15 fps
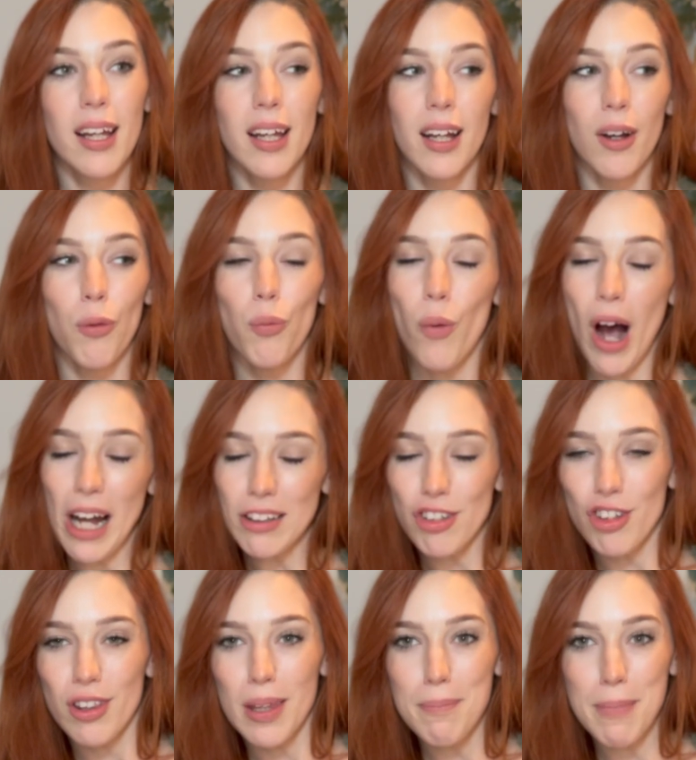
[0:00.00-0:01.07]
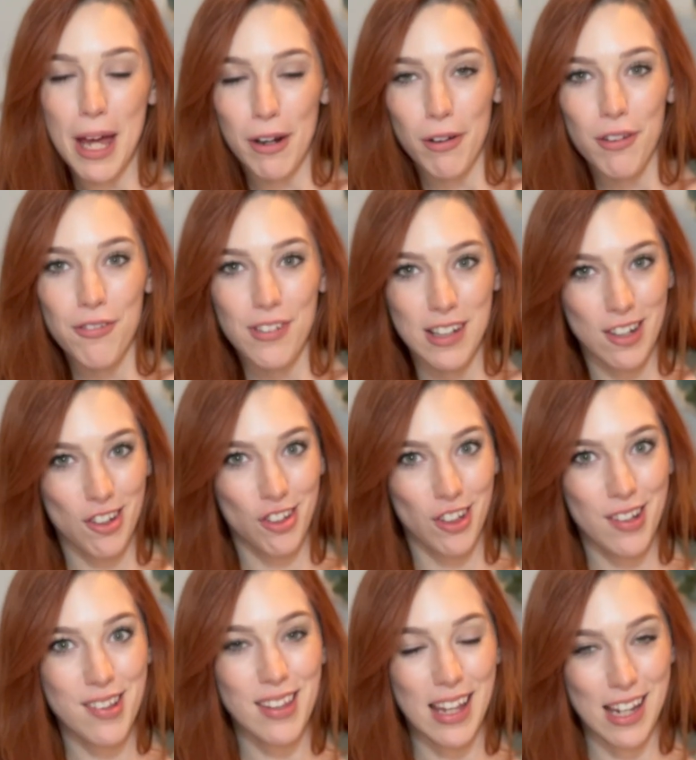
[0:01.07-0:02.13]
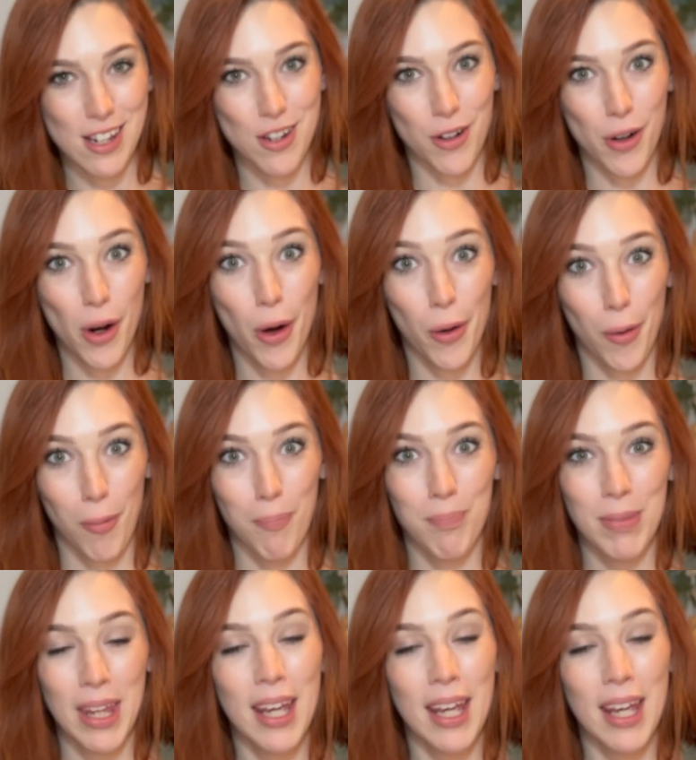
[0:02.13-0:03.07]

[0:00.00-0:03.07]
Watch the metal finishes in your home.